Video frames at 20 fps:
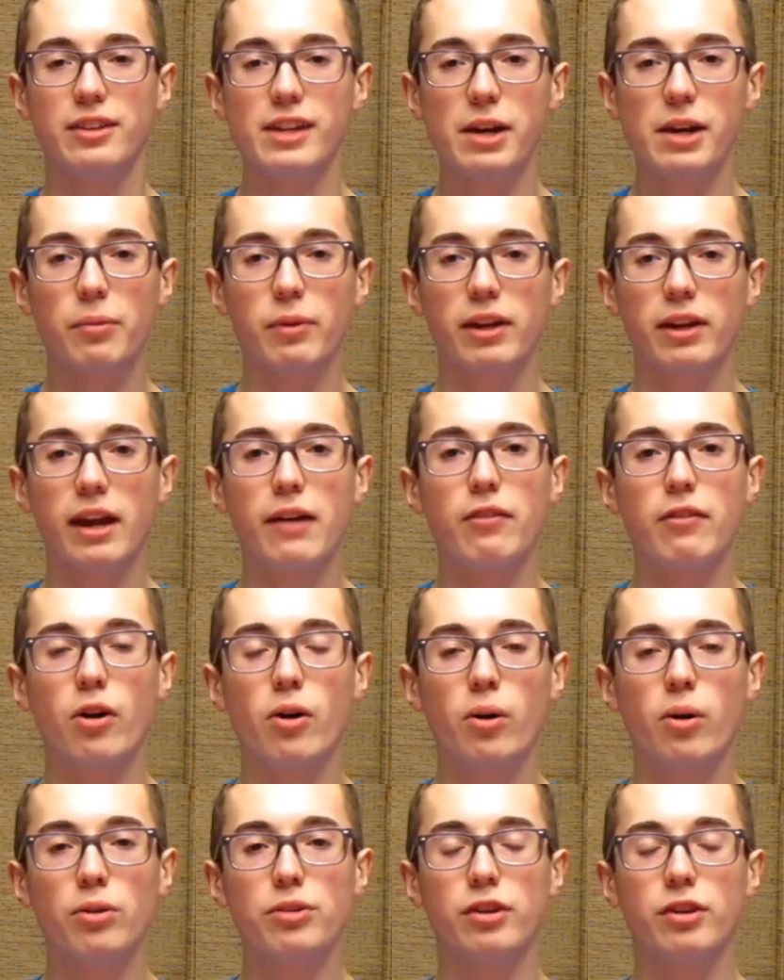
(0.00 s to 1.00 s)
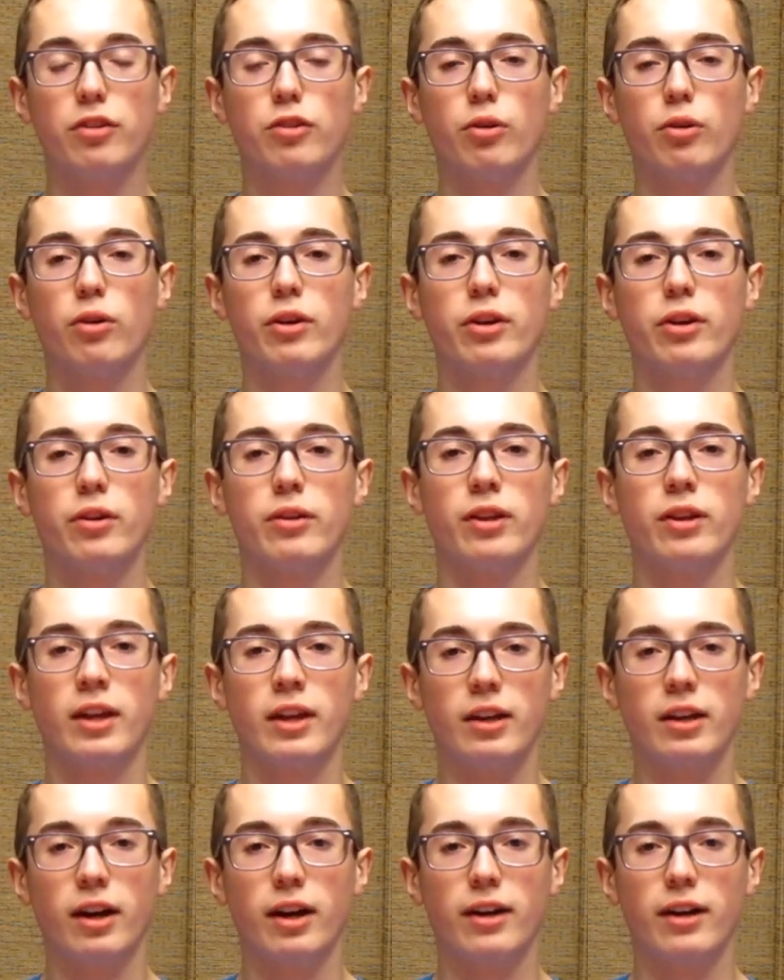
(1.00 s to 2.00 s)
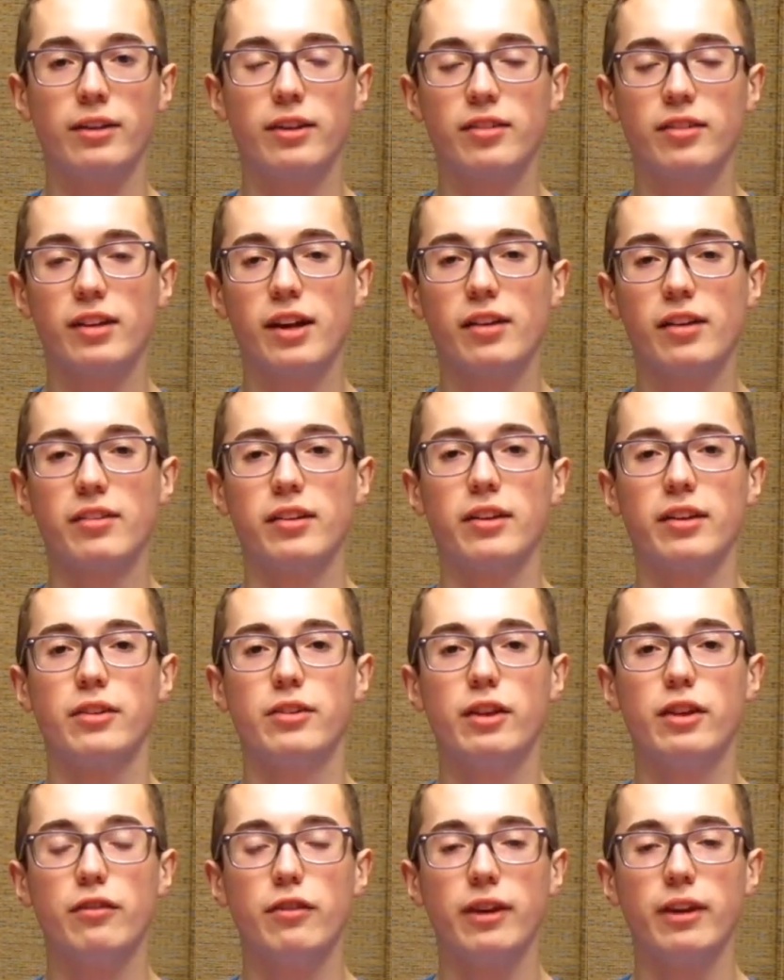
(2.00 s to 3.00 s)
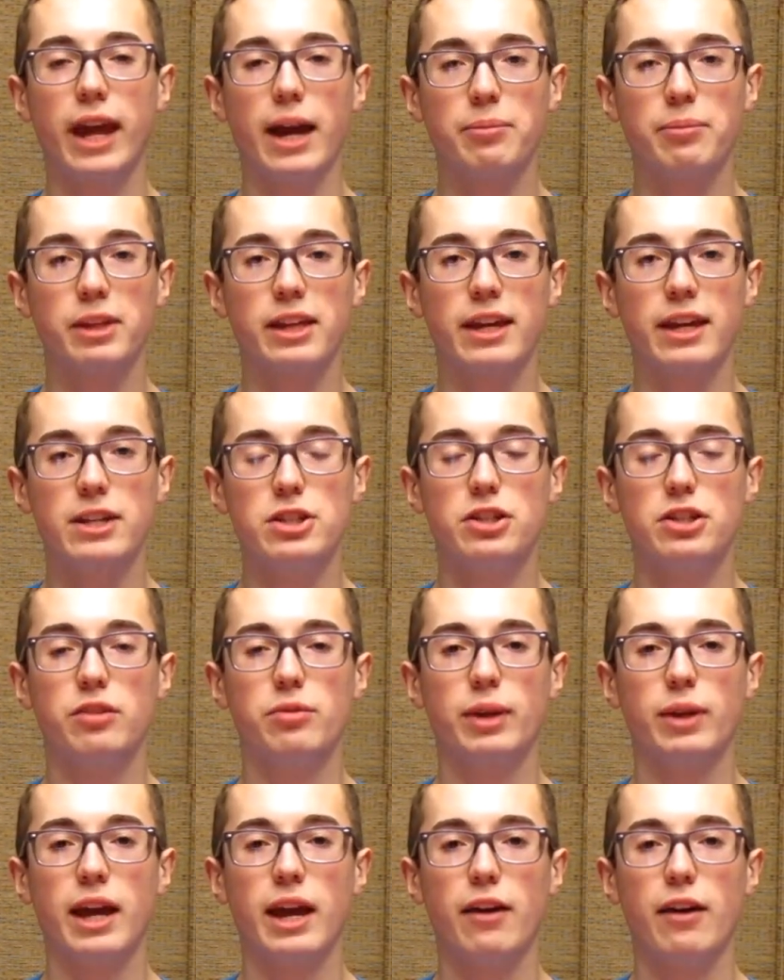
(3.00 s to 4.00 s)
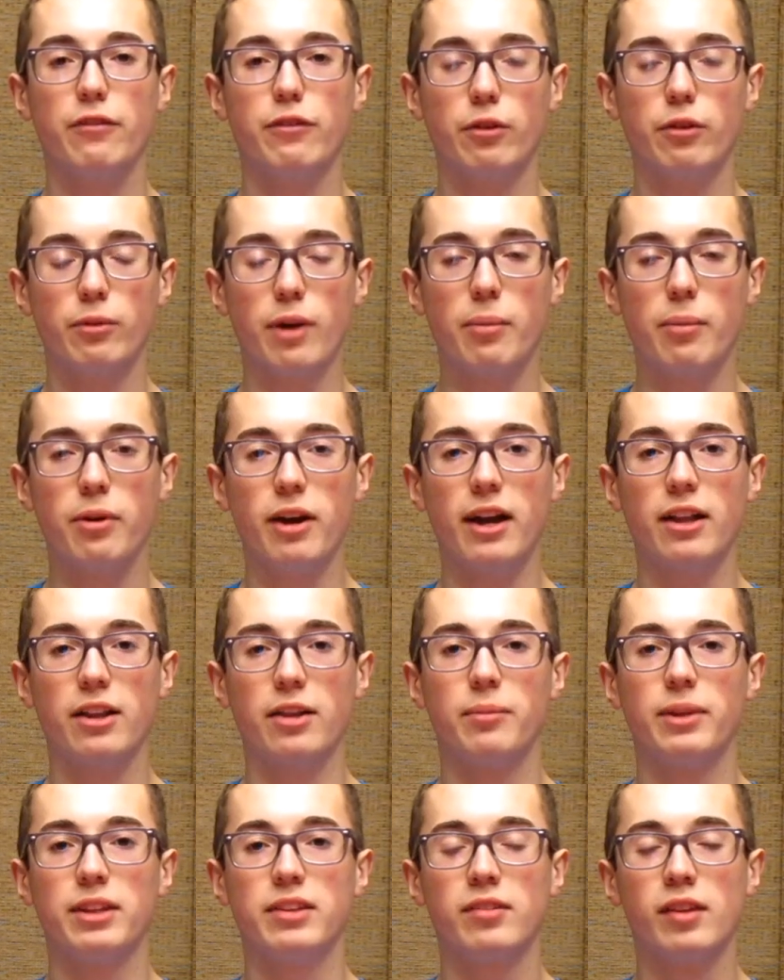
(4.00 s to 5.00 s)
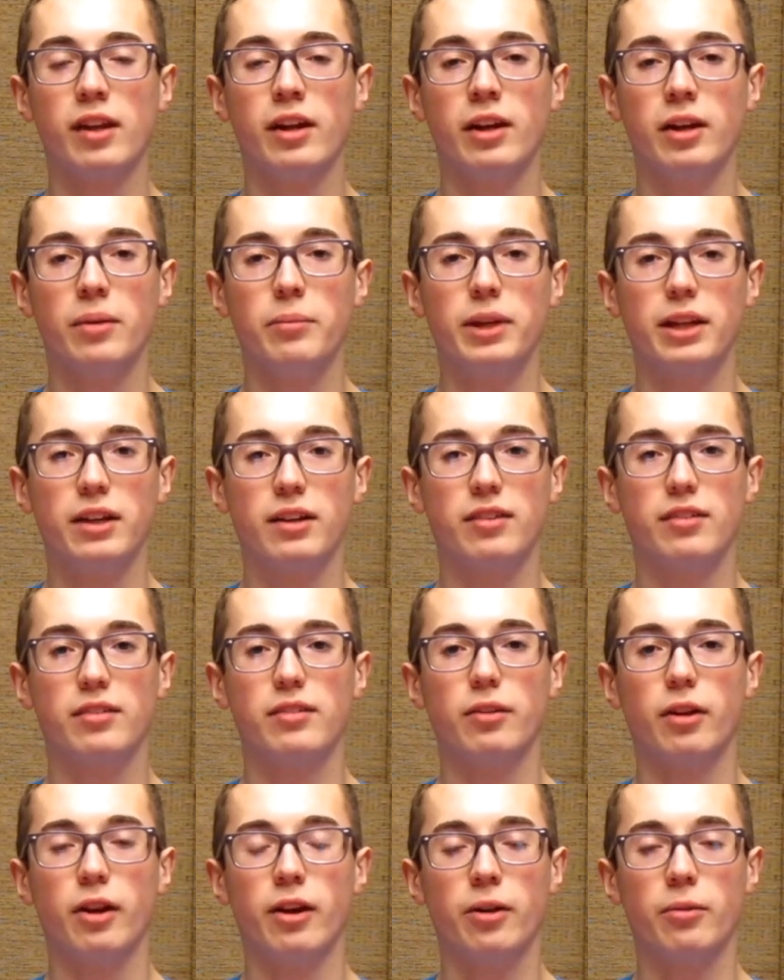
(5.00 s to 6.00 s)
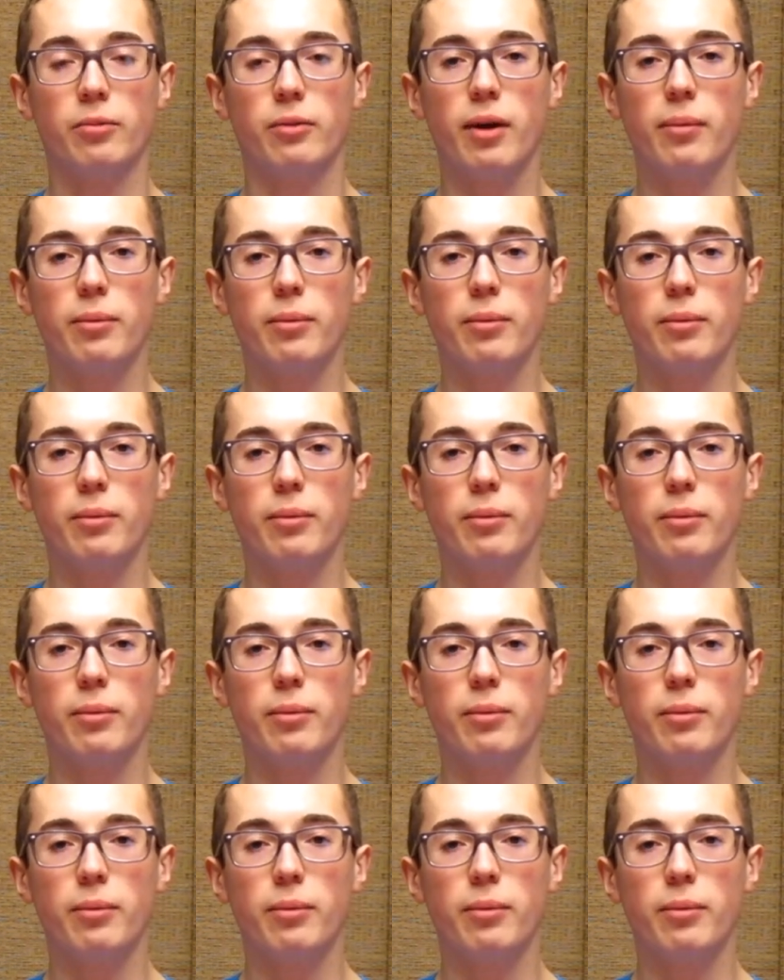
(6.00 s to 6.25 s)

Today we're going to have a whole tutorial uh, discussing different applications we have for rubber elements because uh,